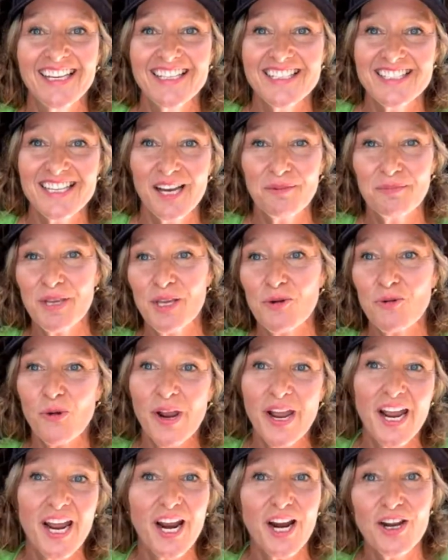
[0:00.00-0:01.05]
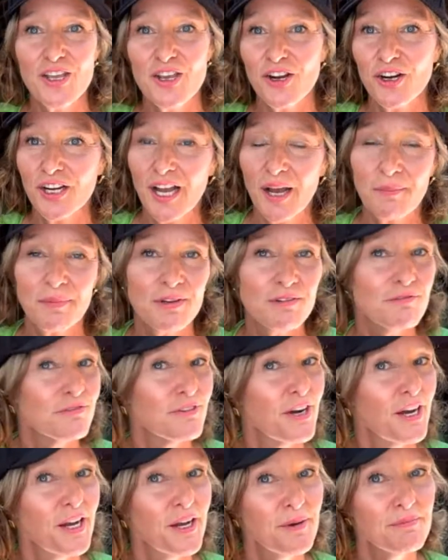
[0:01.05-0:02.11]
Tell me where you're coming
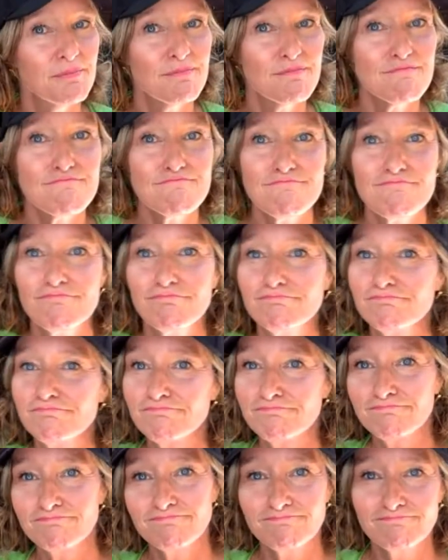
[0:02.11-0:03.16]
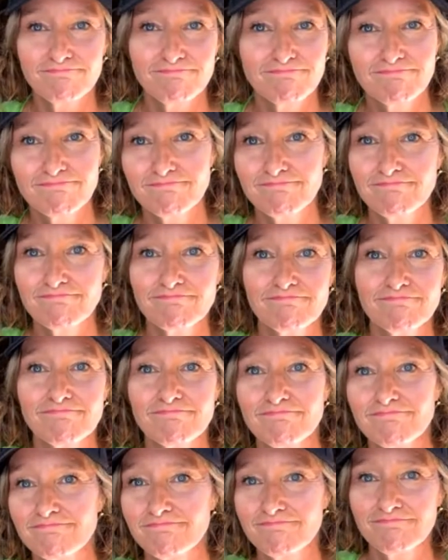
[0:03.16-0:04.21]
from. You are a
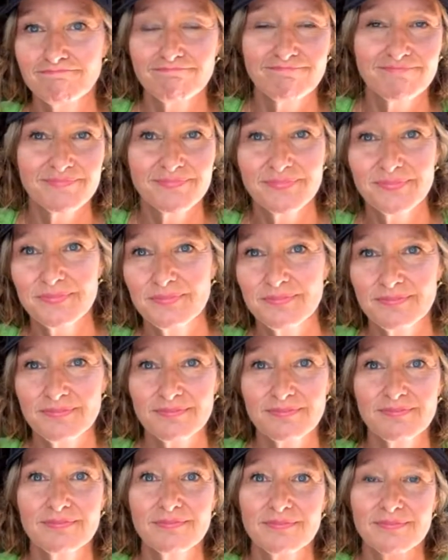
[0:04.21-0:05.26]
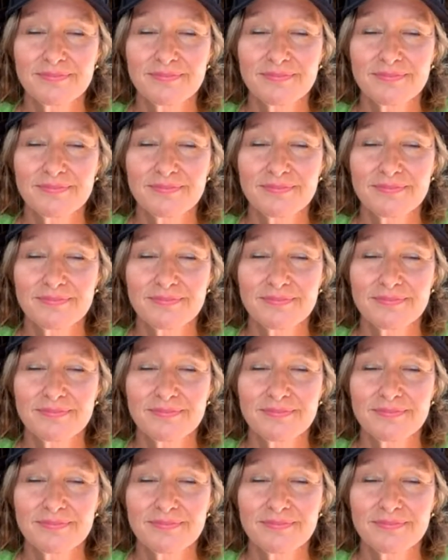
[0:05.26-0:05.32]
candle in the dark.